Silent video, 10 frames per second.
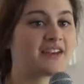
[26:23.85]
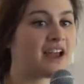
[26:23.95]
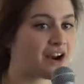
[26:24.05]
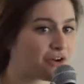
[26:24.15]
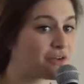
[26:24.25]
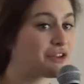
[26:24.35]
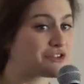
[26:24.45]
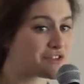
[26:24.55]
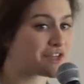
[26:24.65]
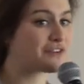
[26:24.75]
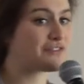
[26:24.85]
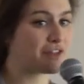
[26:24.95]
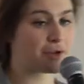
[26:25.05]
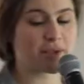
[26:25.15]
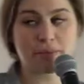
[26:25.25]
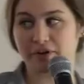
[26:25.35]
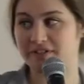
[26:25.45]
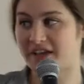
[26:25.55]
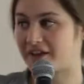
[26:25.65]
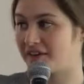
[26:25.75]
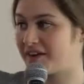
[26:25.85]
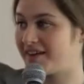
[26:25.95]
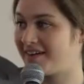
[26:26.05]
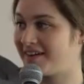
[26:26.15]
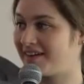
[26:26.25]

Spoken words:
Not all religiously unaffiliated people are secular.